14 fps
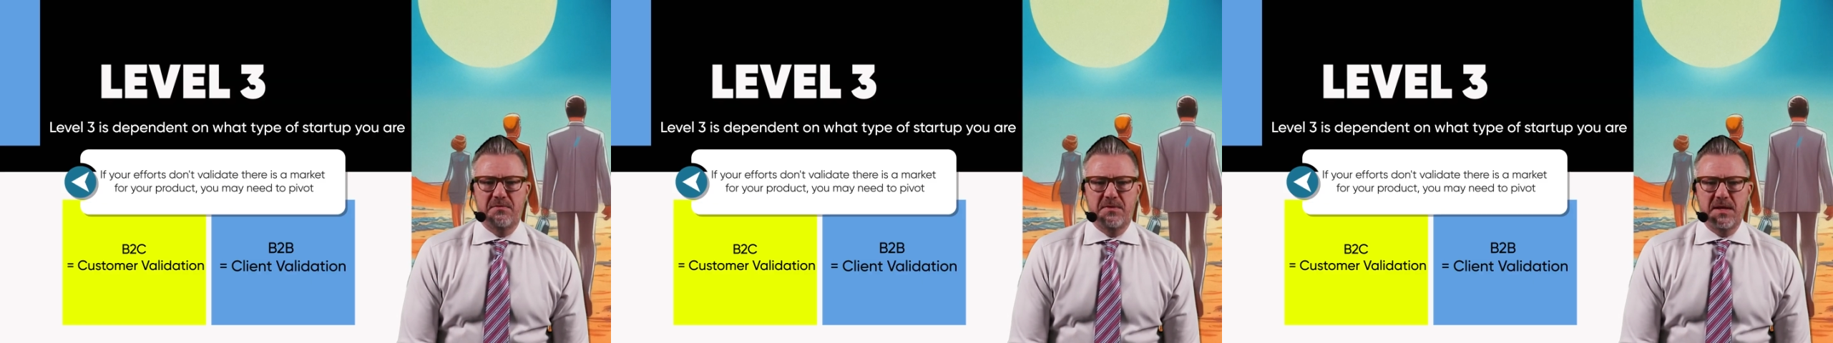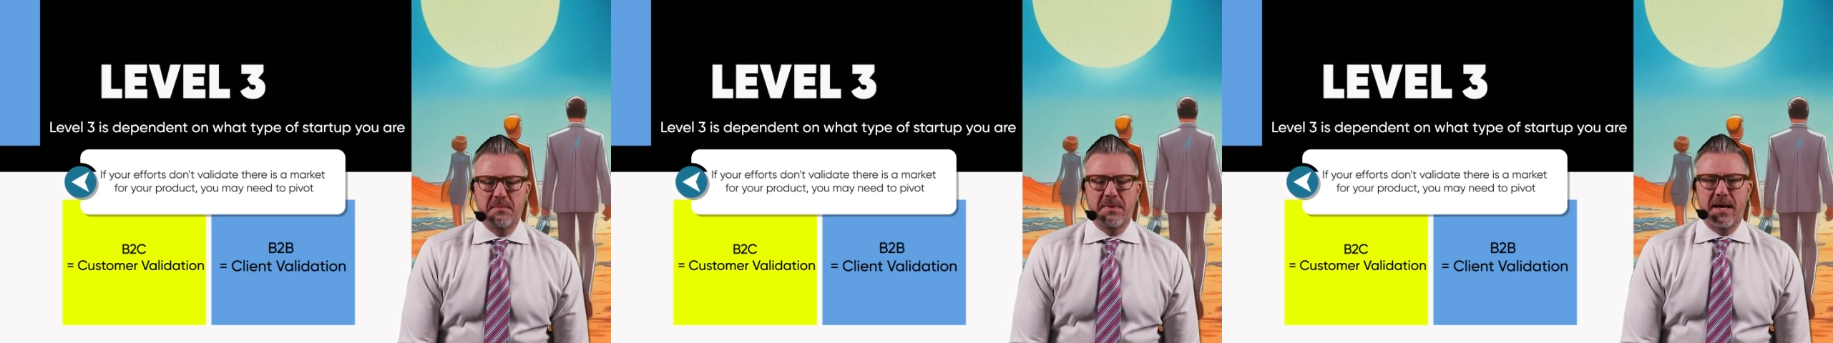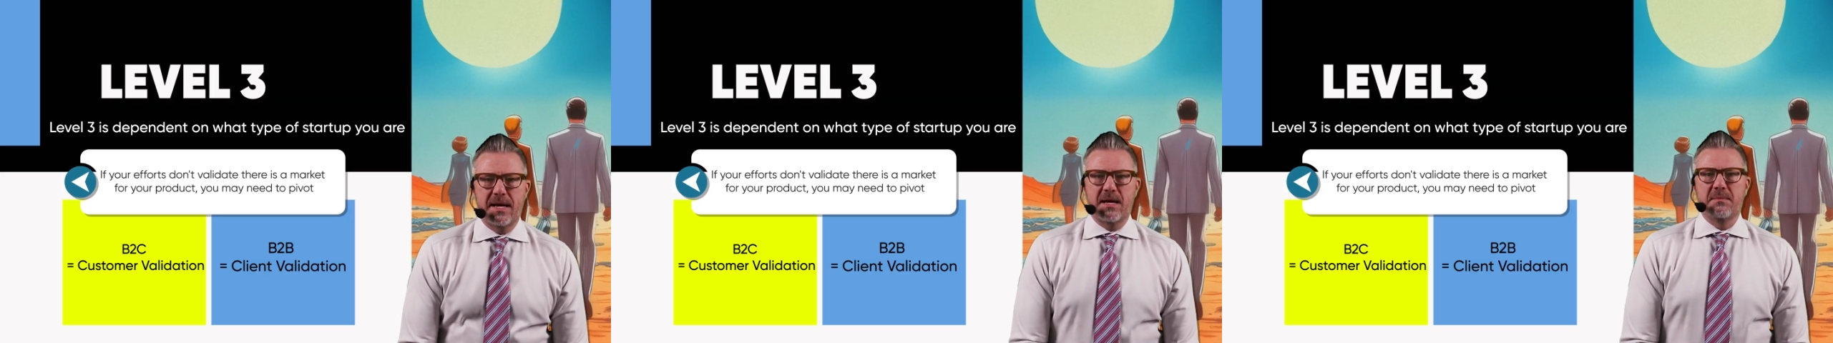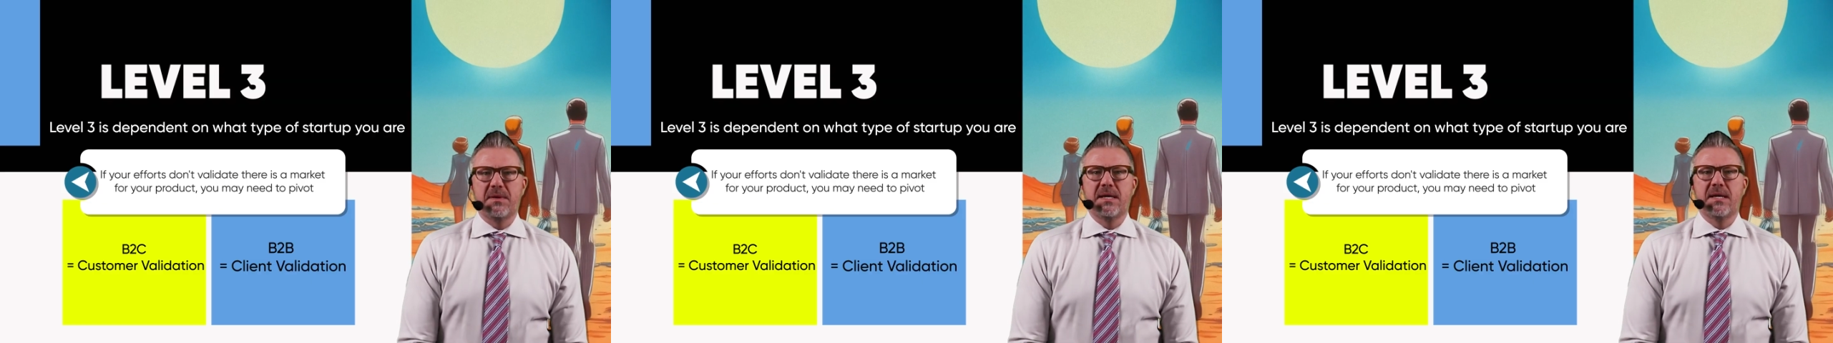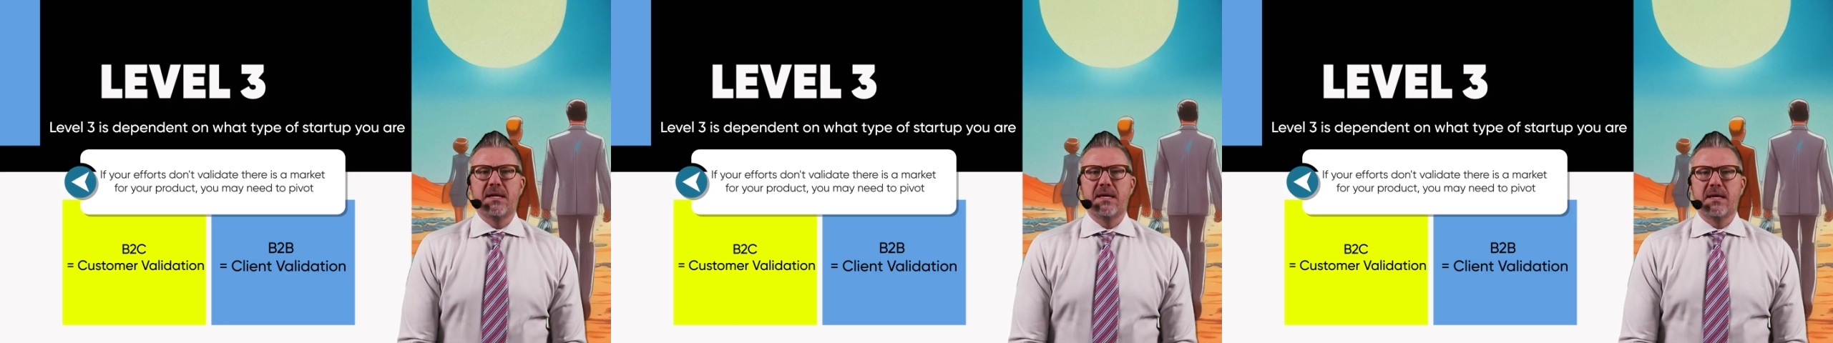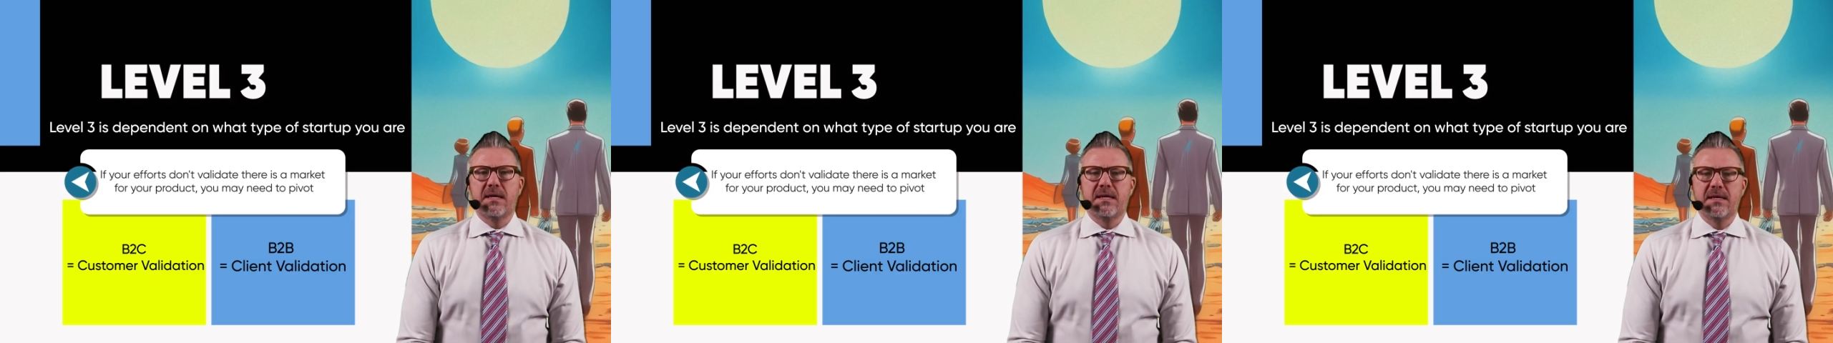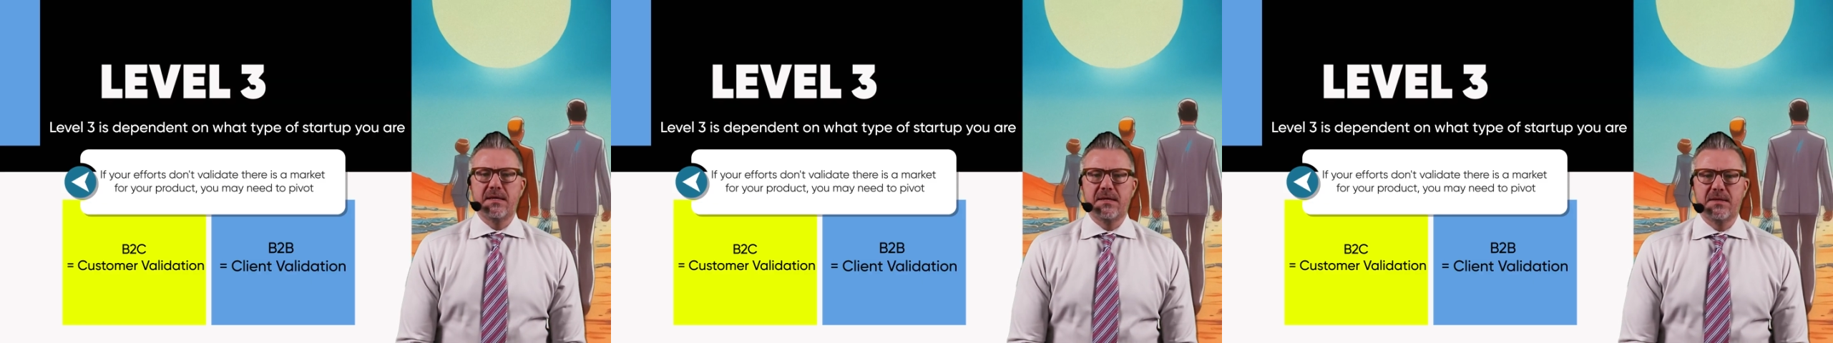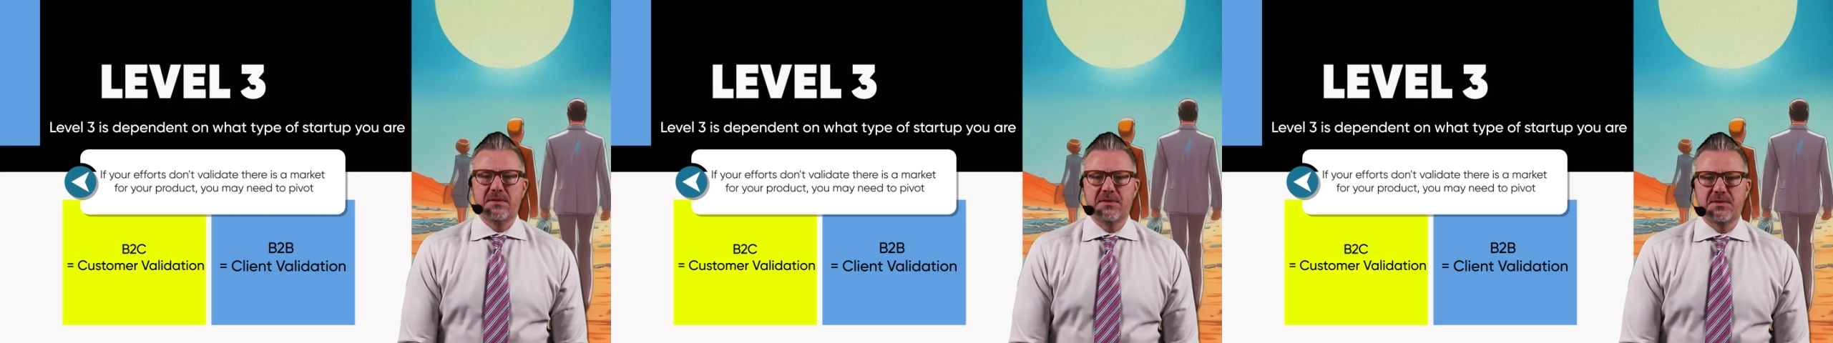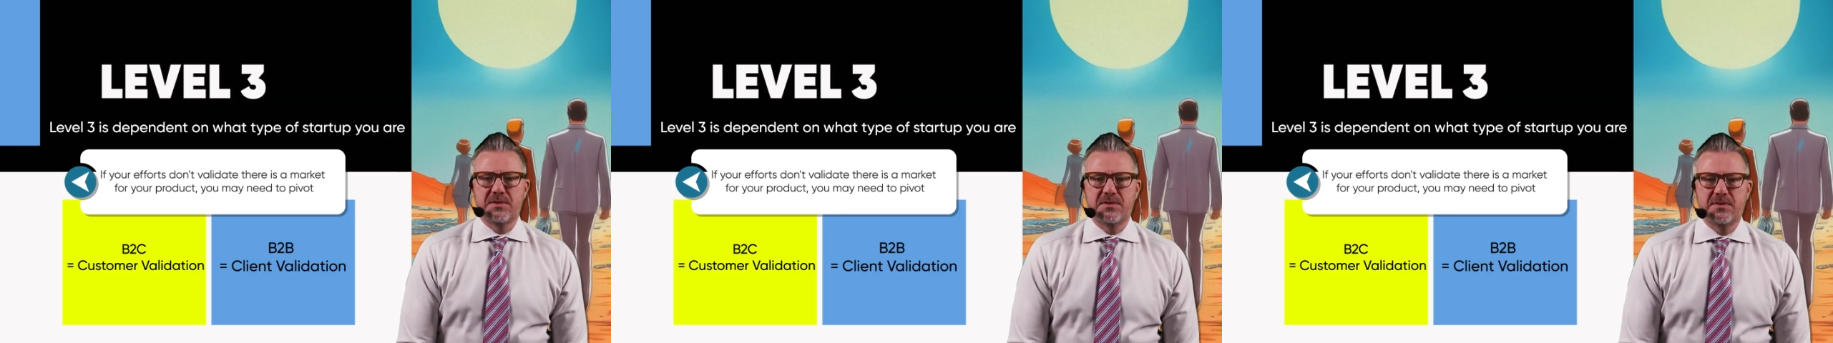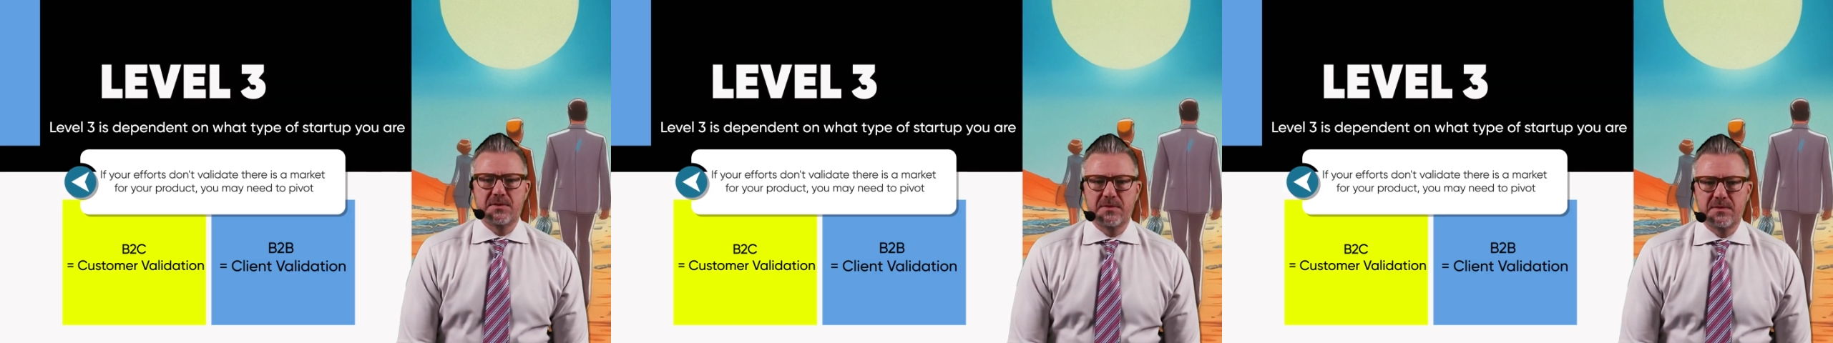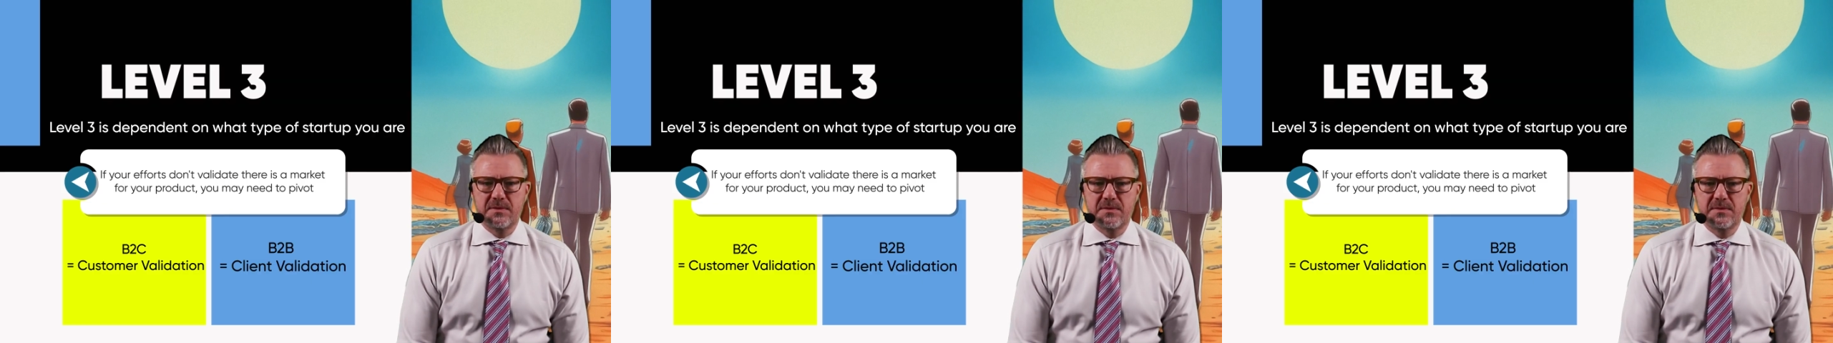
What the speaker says: the feedback I'm getting is